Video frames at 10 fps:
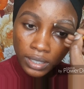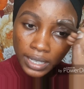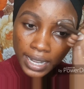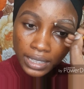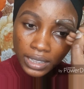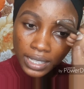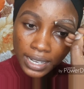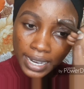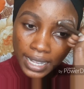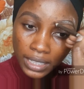
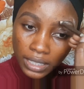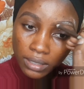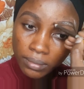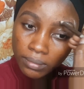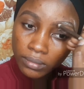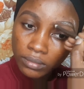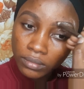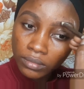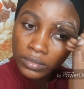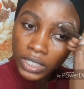Lightly.
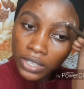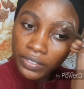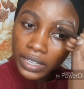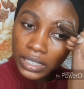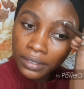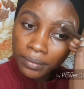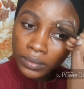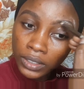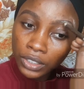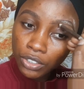Really,
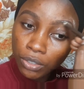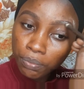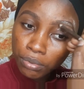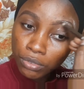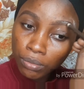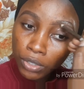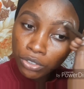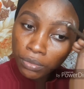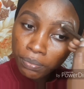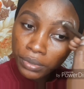you don't put too
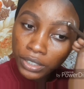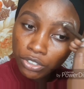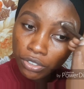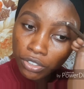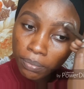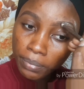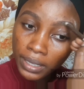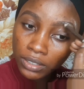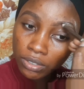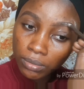much of pressure on your
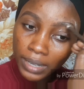pencil.